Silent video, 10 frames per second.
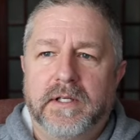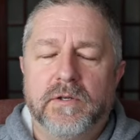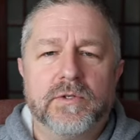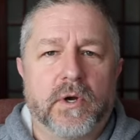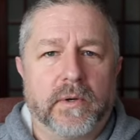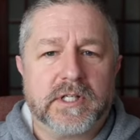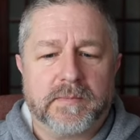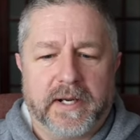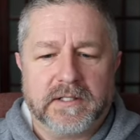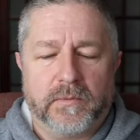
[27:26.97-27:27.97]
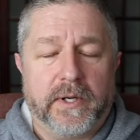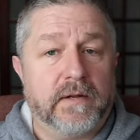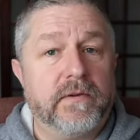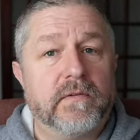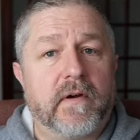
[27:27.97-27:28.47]
you don't expect to win.
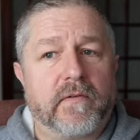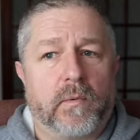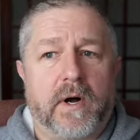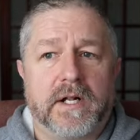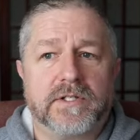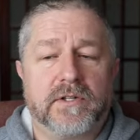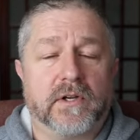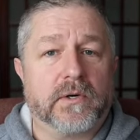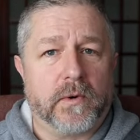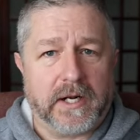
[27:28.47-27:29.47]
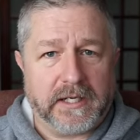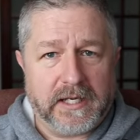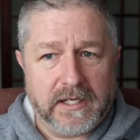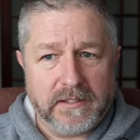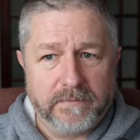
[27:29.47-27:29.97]
If you've ever watched the Karate
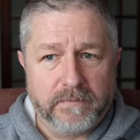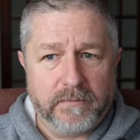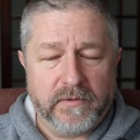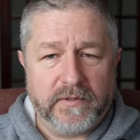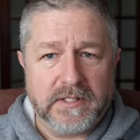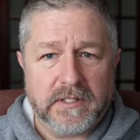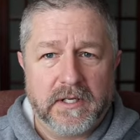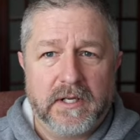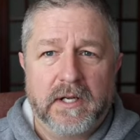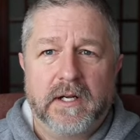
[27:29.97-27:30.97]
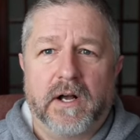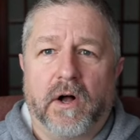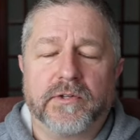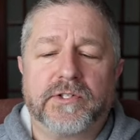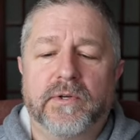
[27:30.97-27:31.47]
Kid movies,
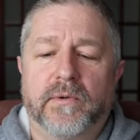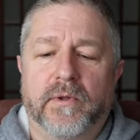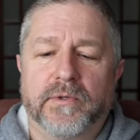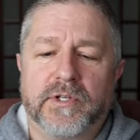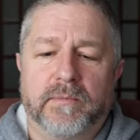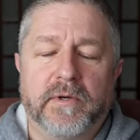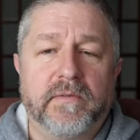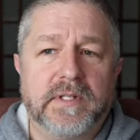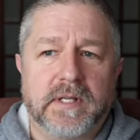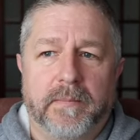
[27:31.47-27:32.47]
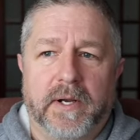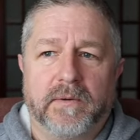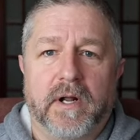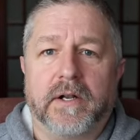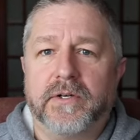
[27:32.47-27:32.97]
also those are movies
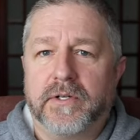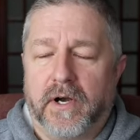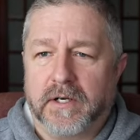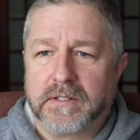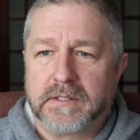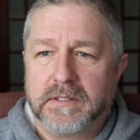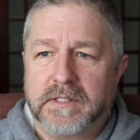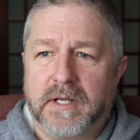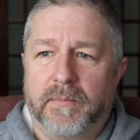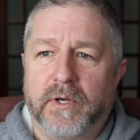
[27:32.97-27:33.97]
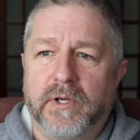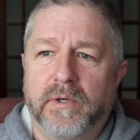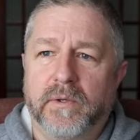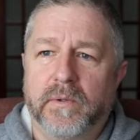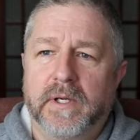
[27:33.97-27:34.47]
about underdogs. Someone
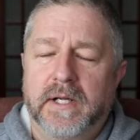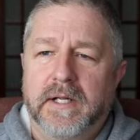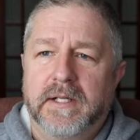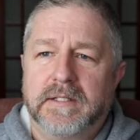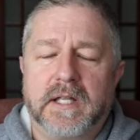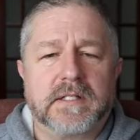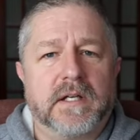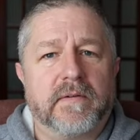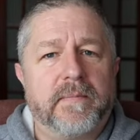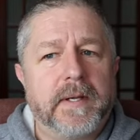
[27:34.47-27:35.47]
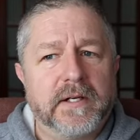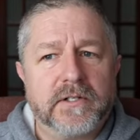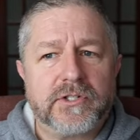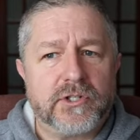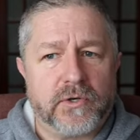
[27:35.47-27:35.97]
who doesn't appear
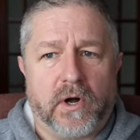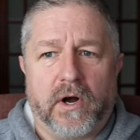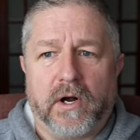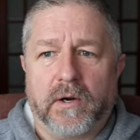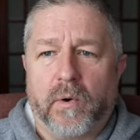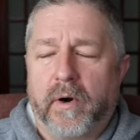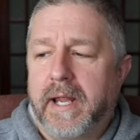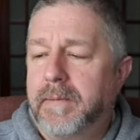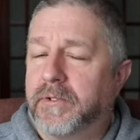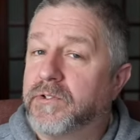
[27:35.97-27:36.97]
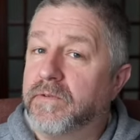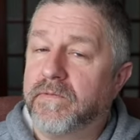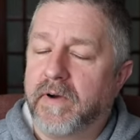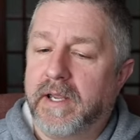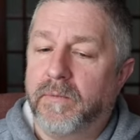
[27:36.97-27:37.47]
strong or able to
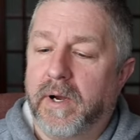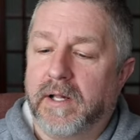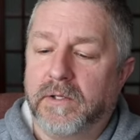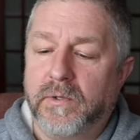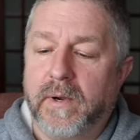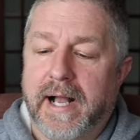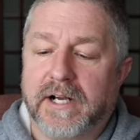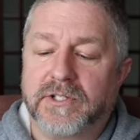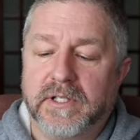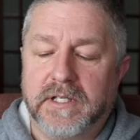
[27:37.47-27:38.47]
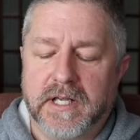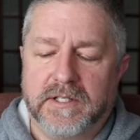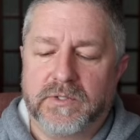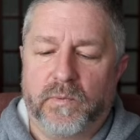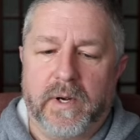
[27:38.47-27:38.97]
fight well, who actually
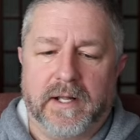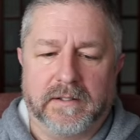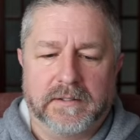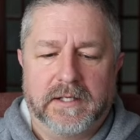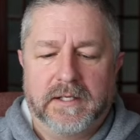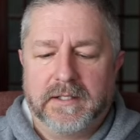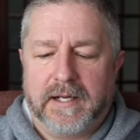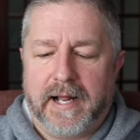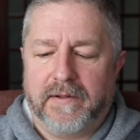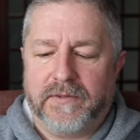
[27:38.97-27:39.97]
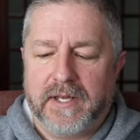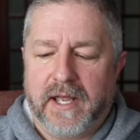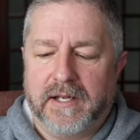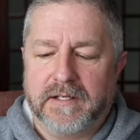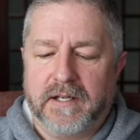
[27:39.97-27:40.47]
does well at the
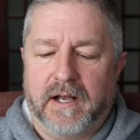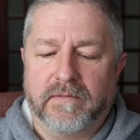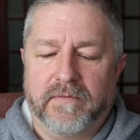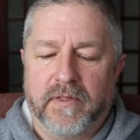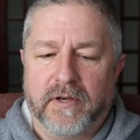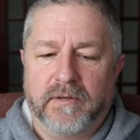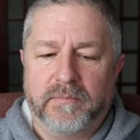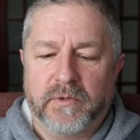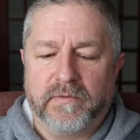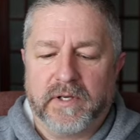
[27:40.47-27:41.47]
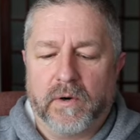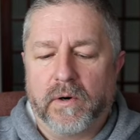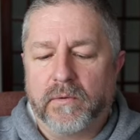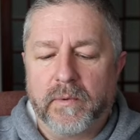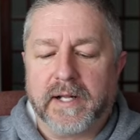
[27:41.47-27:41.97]
end of the movie,
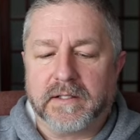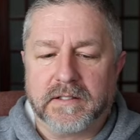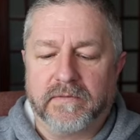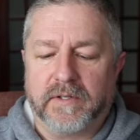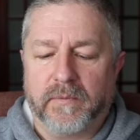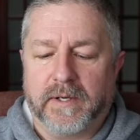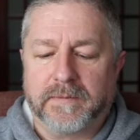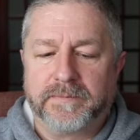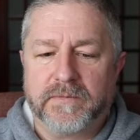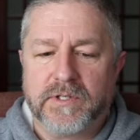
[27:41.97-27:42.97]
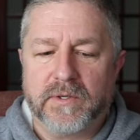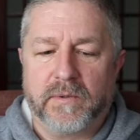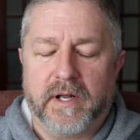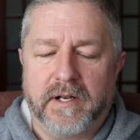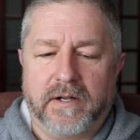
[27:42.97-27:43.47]
or relatively well.
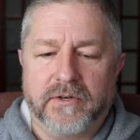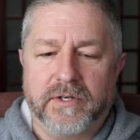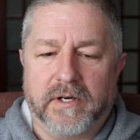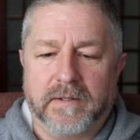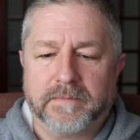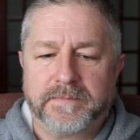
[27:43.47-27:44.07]
So an underdog.